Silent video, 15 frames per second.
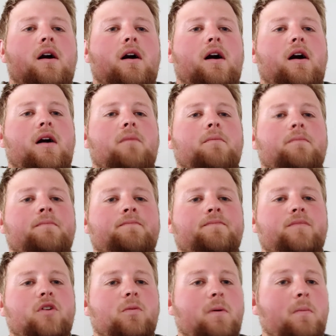Um,
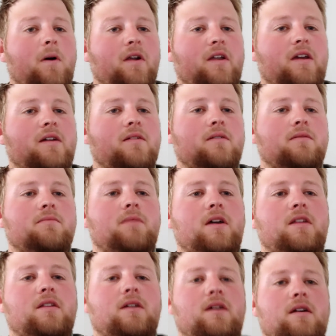upper body
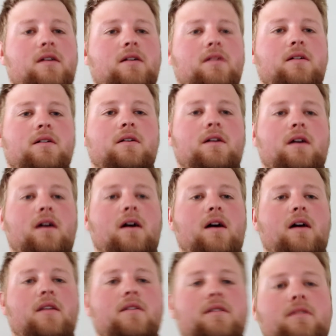mainly
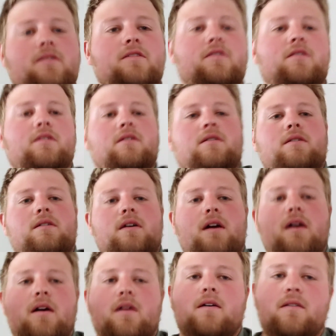and
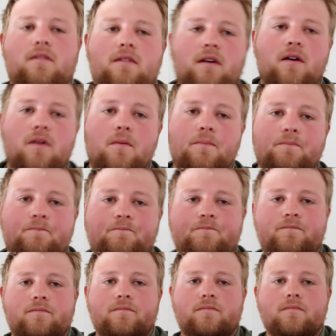yeah, so
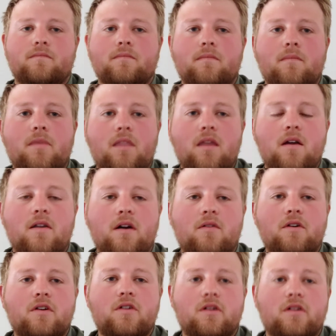not
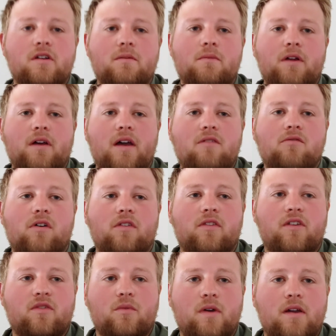recorded a bricklaying vlog
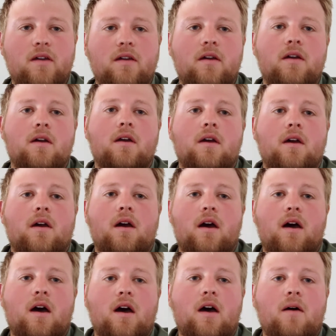this week.
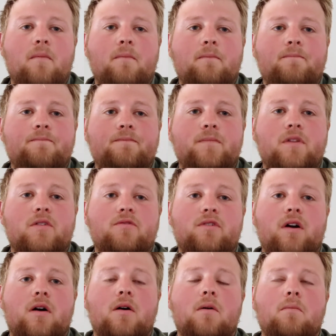Um,
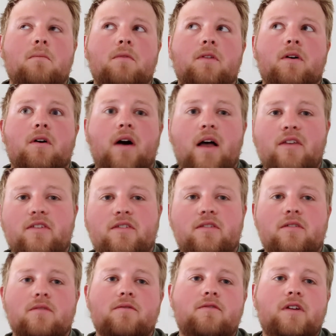from the
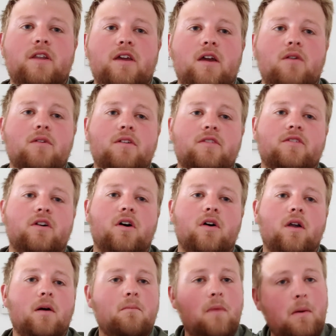last video you saw
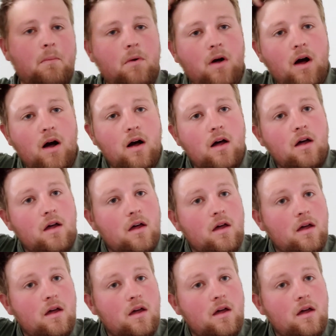on my plot